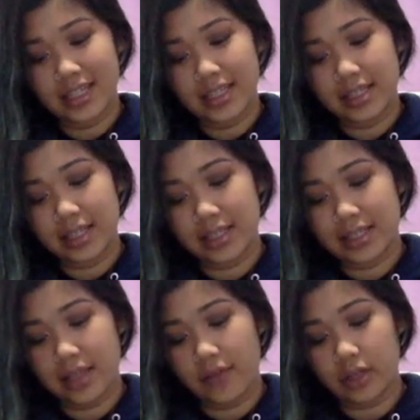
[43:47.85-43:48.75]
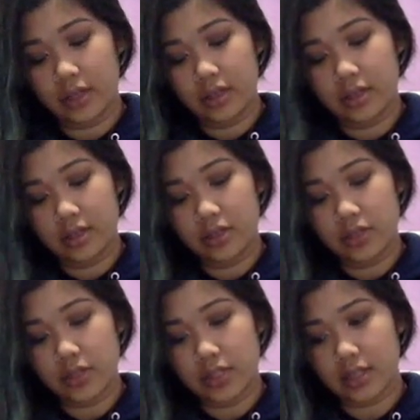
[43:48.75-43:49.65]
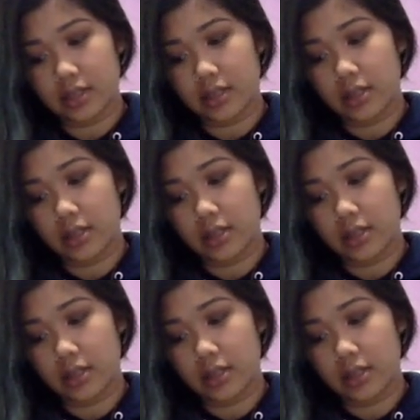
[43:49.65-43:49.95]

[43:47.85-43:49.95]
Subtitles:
6, 7. Interesting.